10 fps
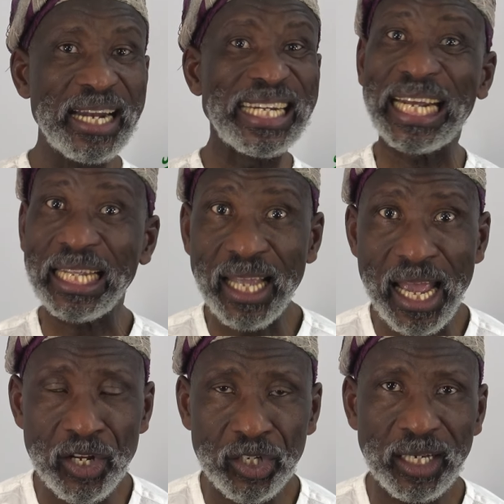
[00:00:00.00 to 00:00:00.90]

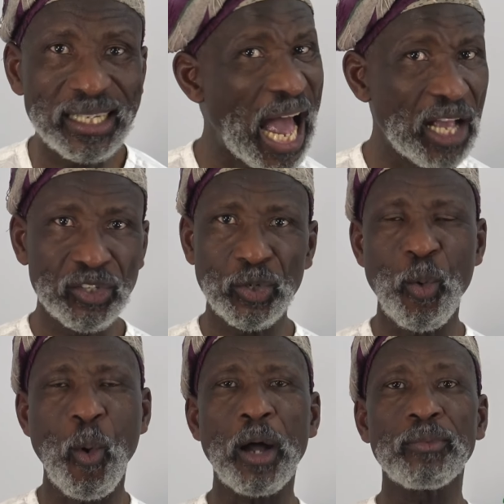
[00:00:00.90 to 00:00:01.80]
dictation, and
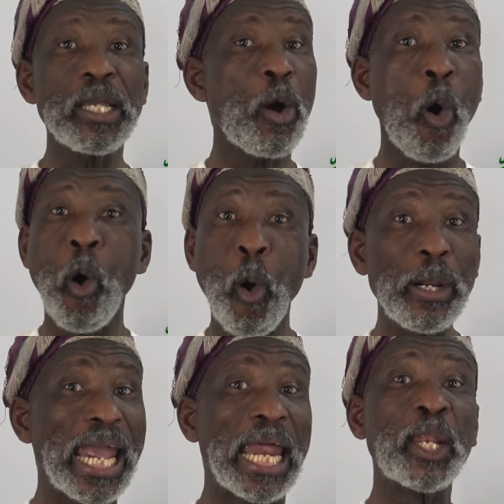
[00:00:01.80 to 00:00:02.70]
so on. All
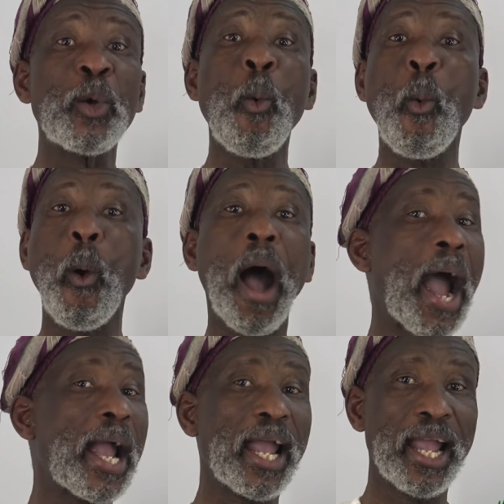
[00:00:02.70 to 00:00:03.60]
in
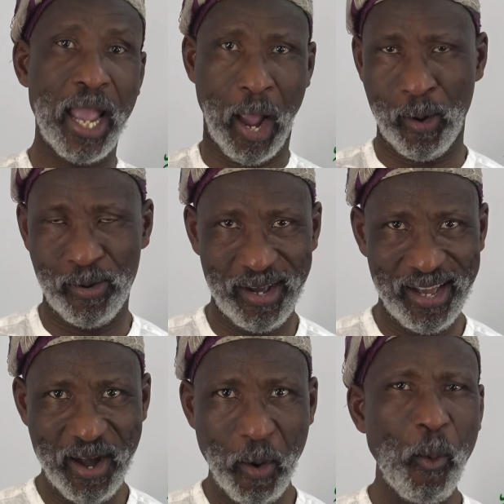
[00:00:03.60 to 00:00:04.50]
one go.
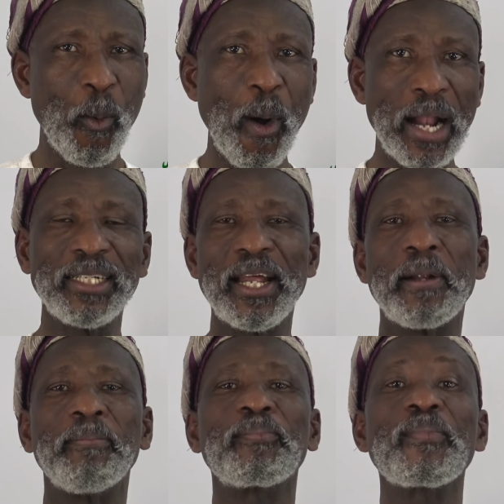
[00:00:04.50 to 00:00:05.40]
Well
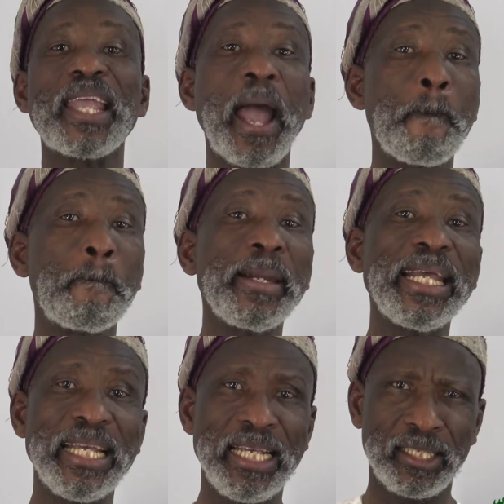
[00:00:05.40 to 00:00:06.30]
done.
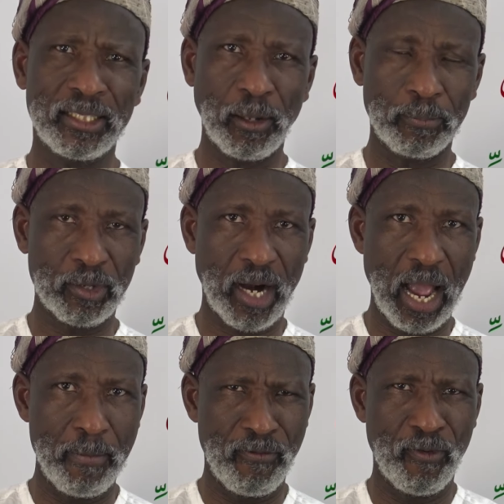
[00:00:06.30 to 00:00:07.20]
Please
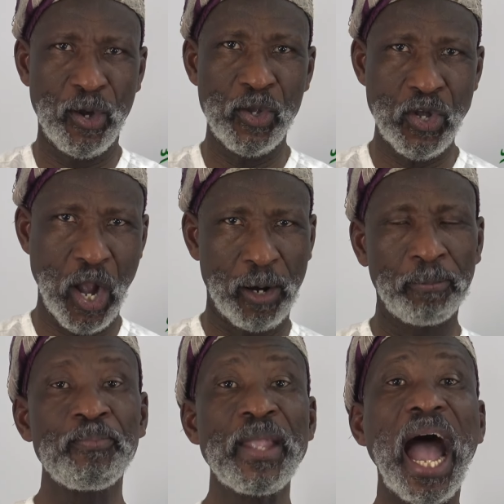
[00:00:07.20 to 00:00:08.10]
subscribe before you go
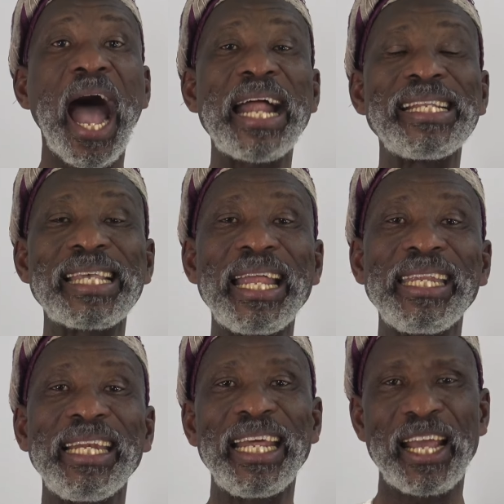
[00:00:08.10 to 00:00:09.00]
and
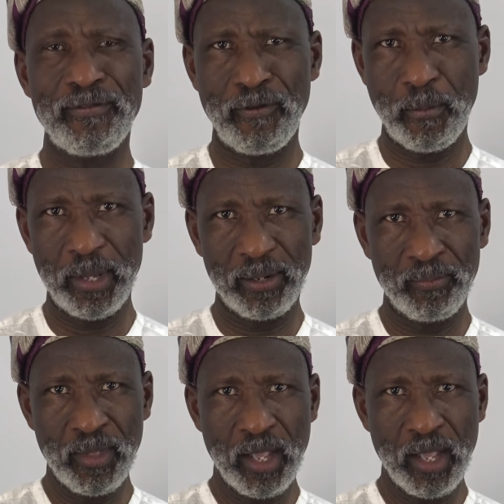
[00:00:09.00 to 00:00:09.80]
send the link for me